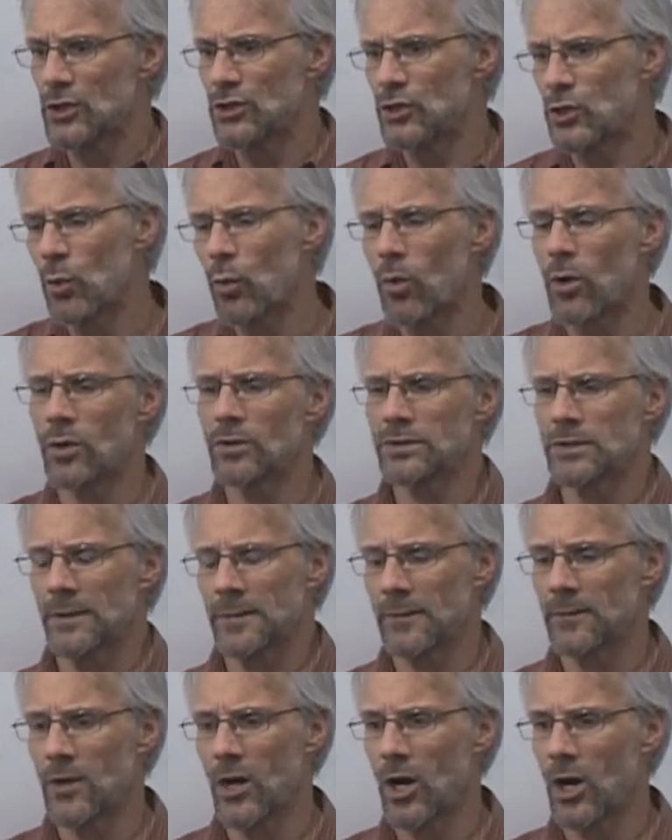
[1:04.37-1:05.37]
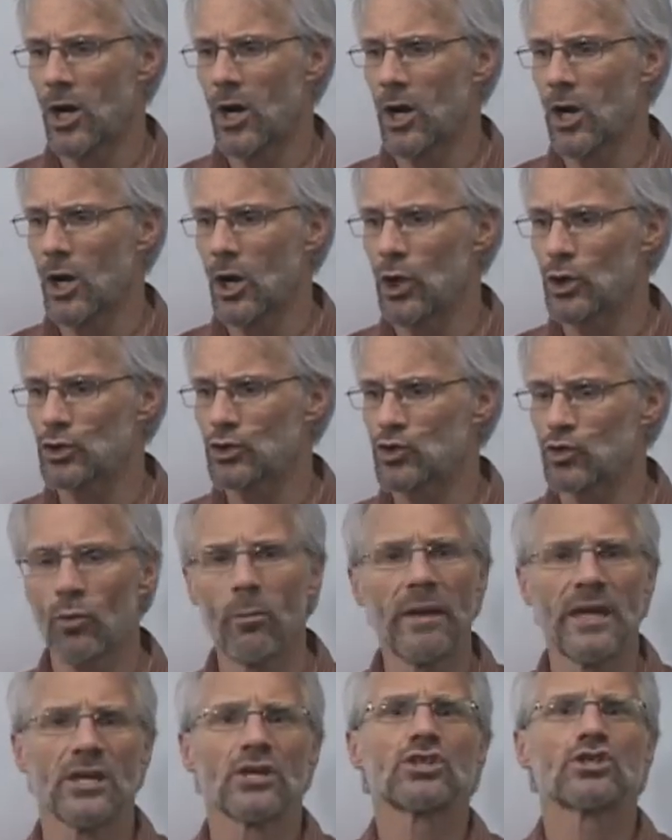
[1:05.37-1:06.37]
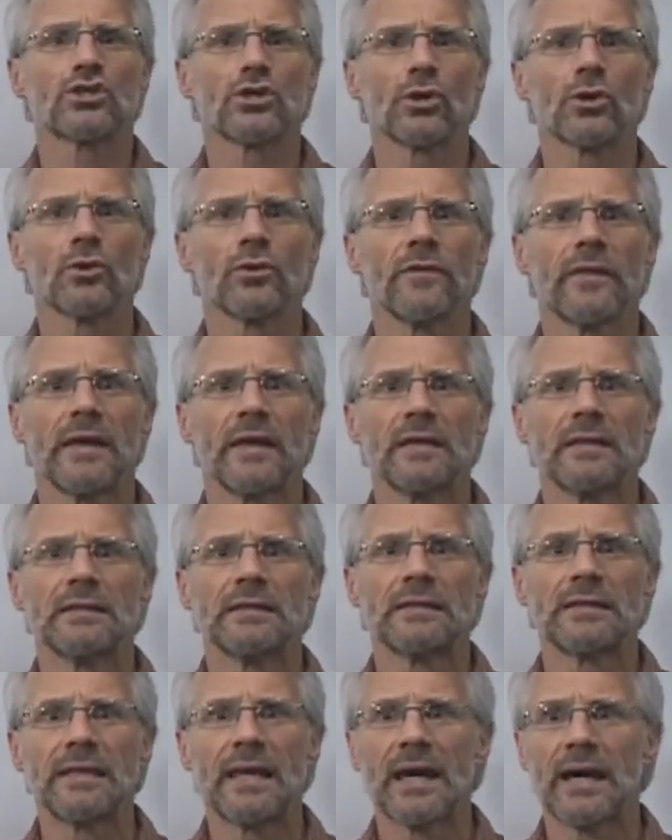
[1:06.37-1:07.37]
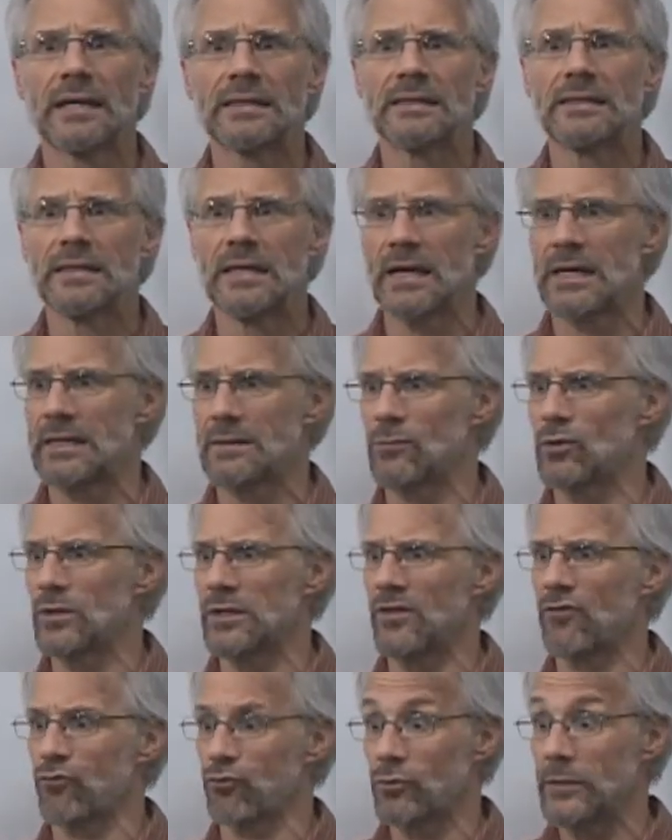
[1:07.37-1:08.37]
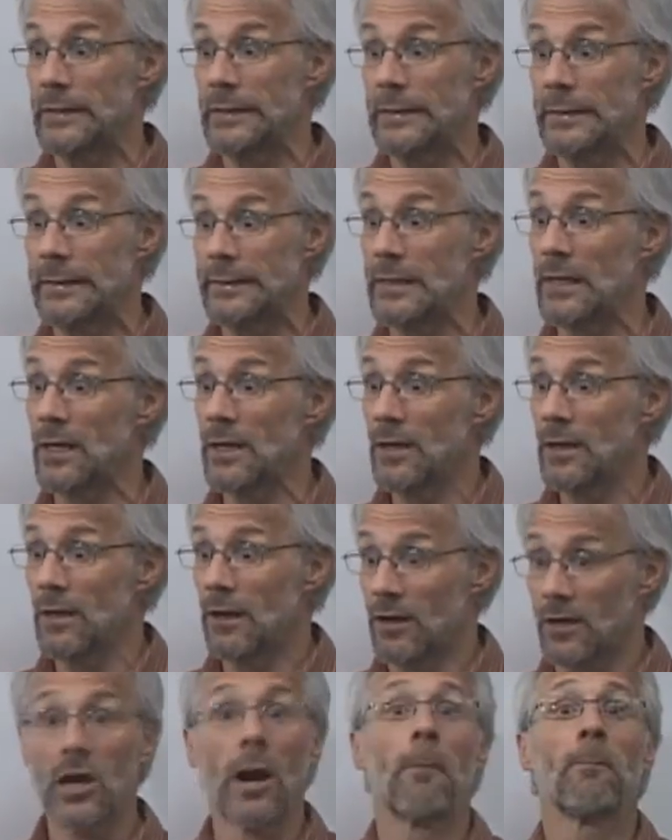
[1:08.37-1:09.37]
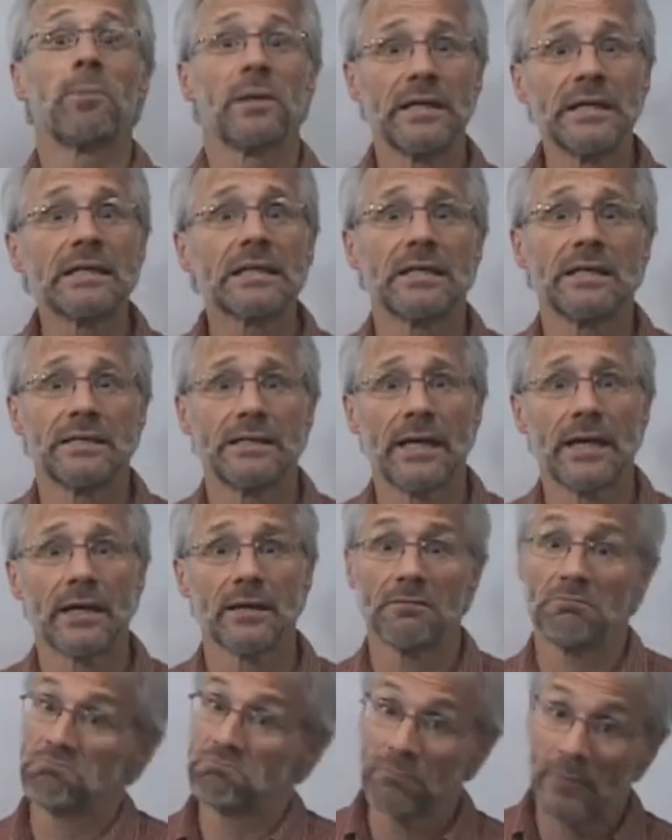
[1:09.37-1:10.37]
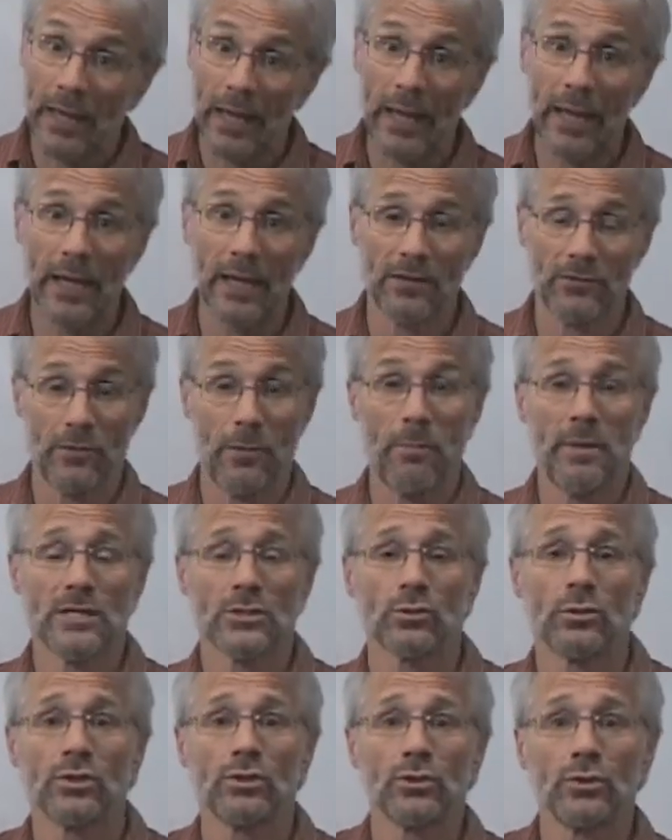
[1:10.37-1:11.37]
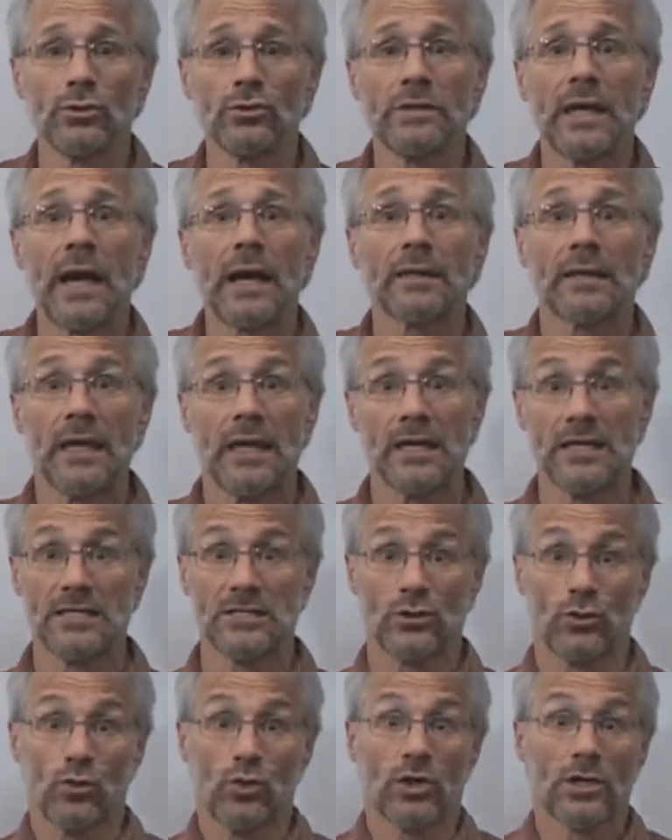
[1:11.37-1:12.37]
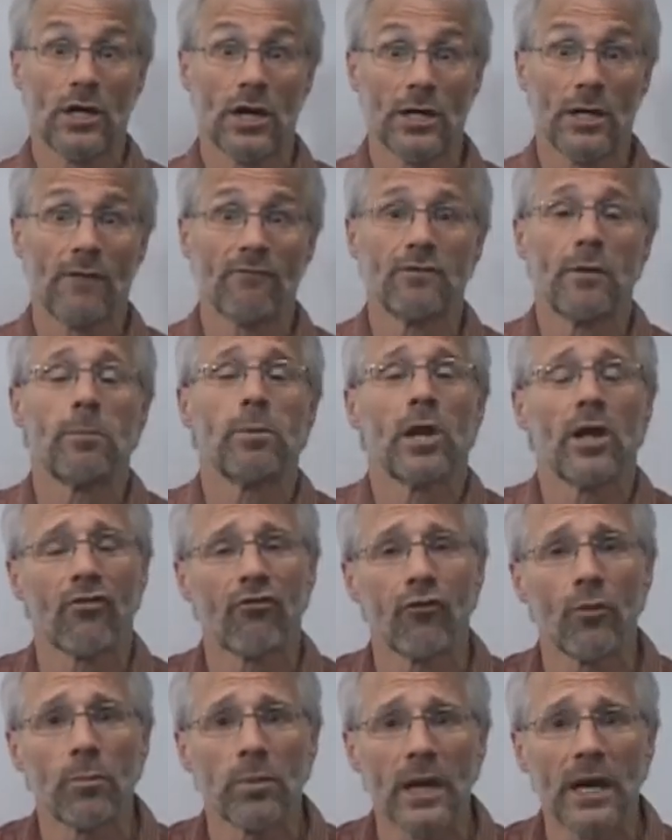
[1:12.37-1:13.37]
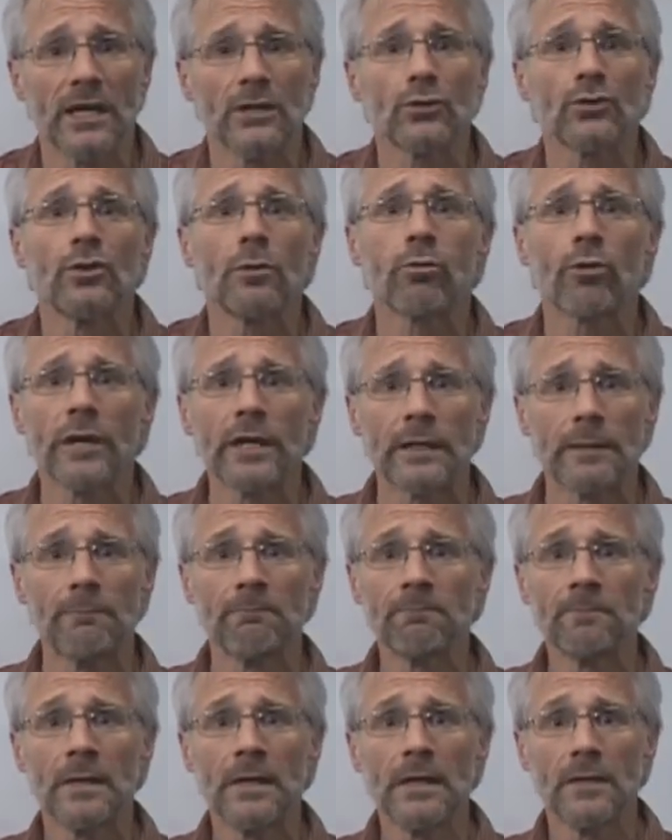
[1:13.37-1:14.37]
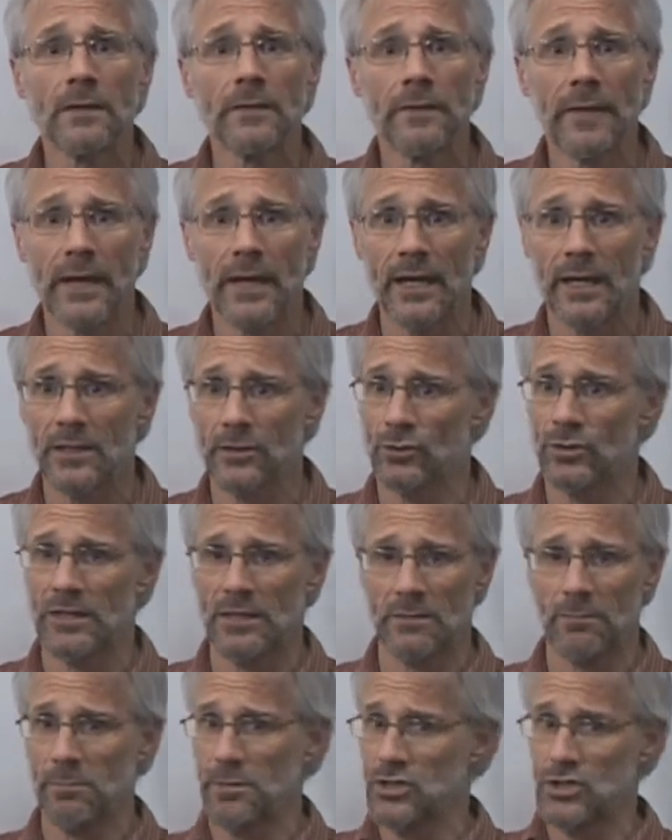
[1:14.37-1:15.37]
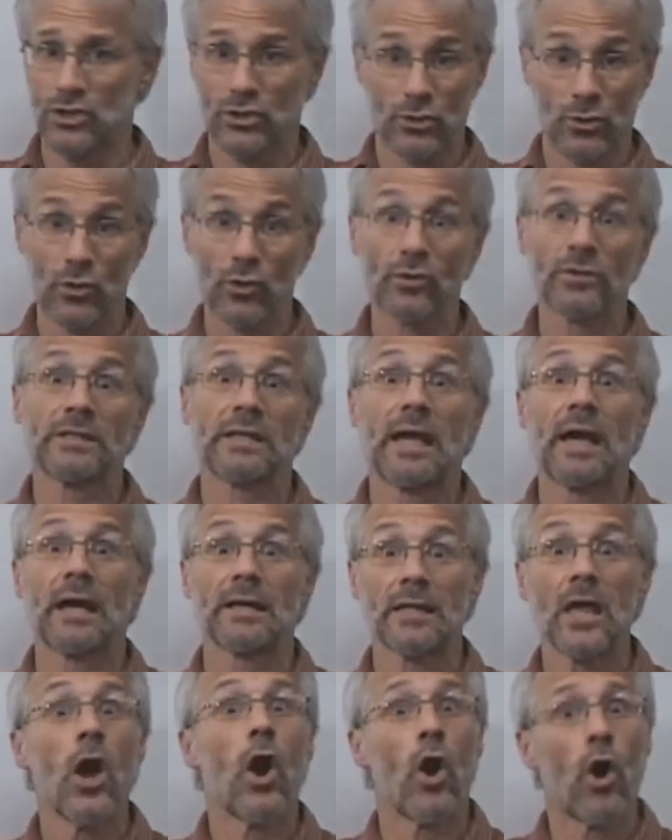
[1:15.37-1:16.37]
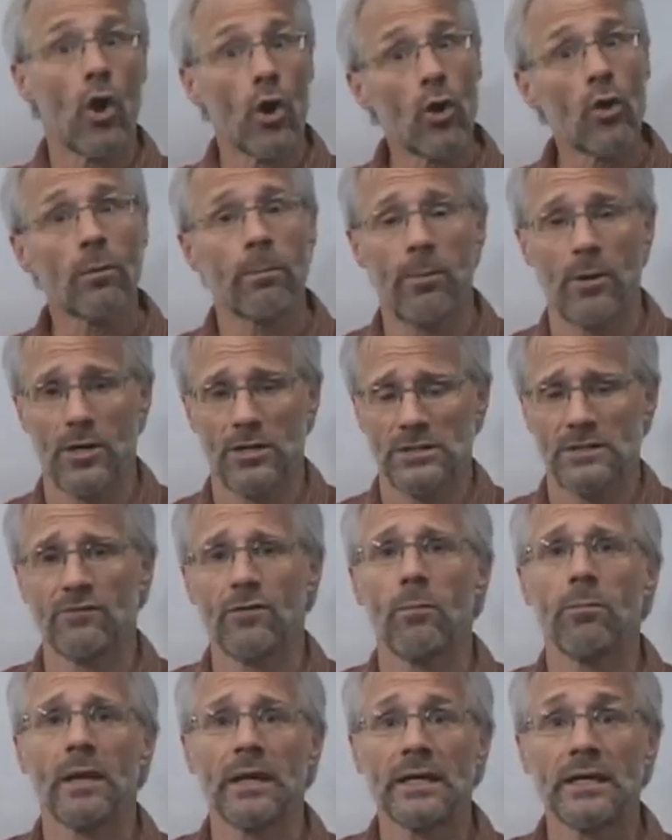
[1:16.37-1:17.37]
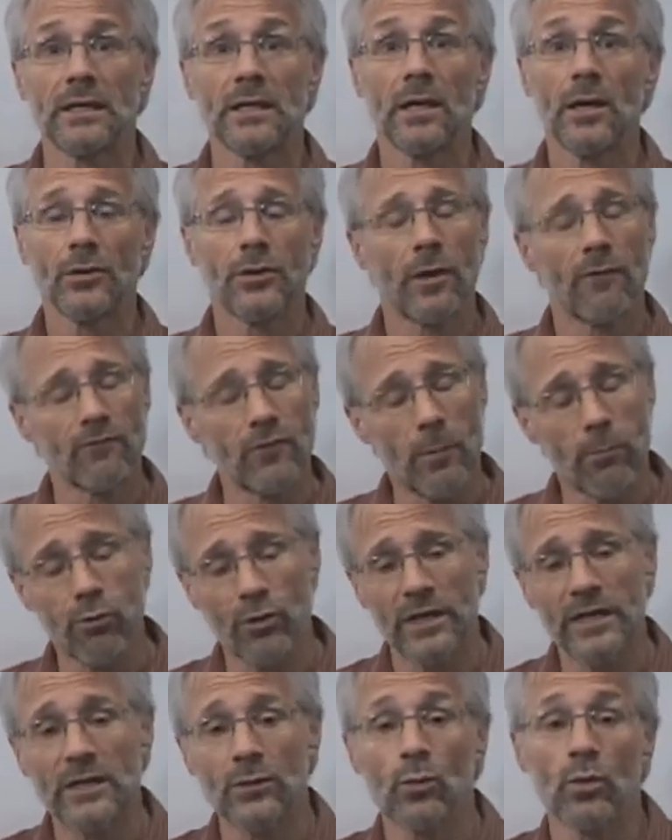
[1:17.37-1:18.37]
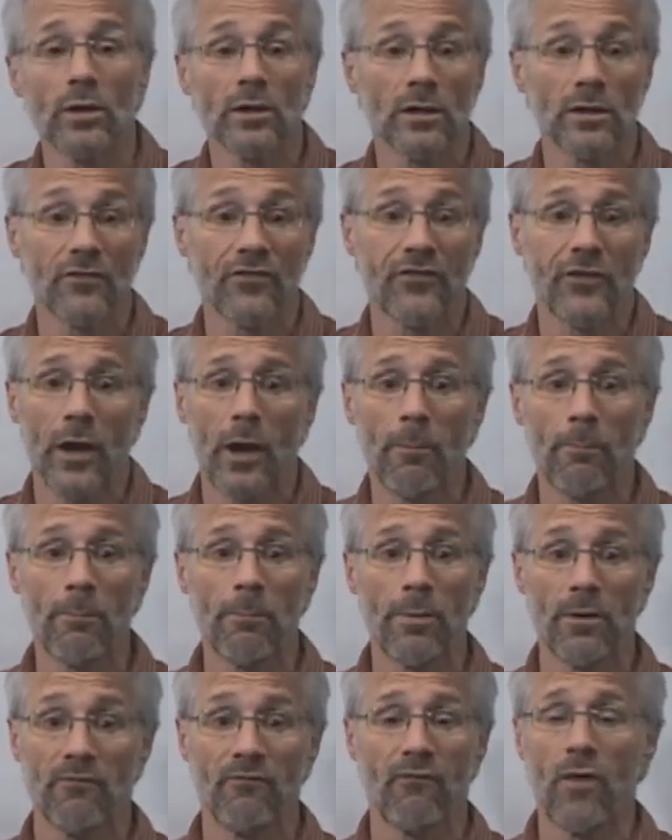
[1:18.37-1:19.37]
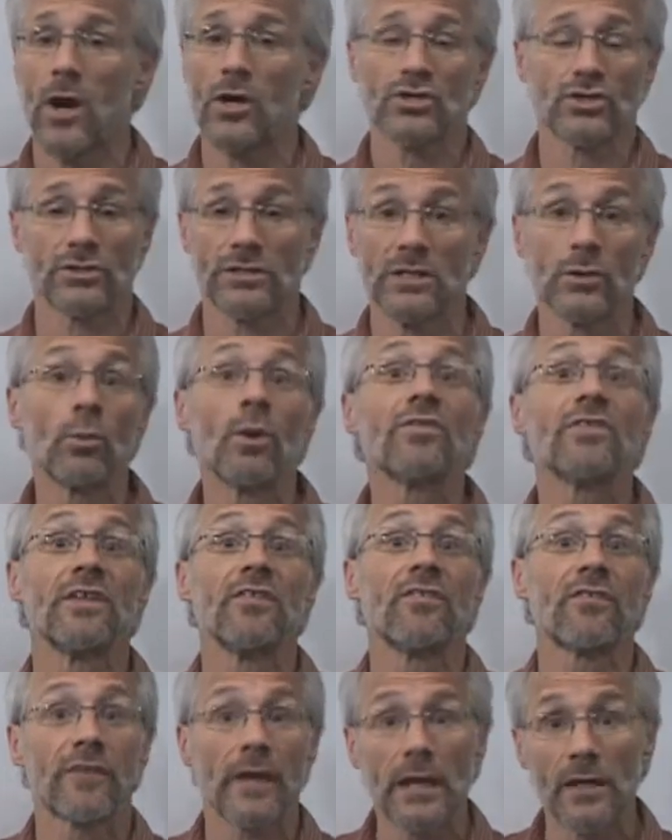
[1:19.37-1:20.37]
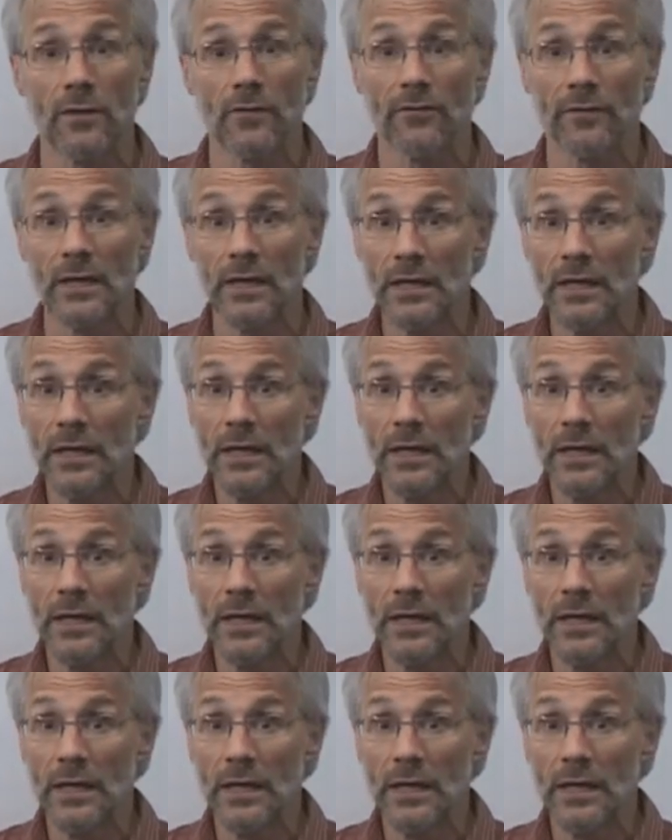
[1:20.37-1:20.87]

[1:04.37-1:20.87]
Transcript: You want to make sure then that the animal is really completely dead. And the best way to do that is to cut off the blood supply to the brain. Then you can be sure that all parts of the brain will stop functioning within seconds.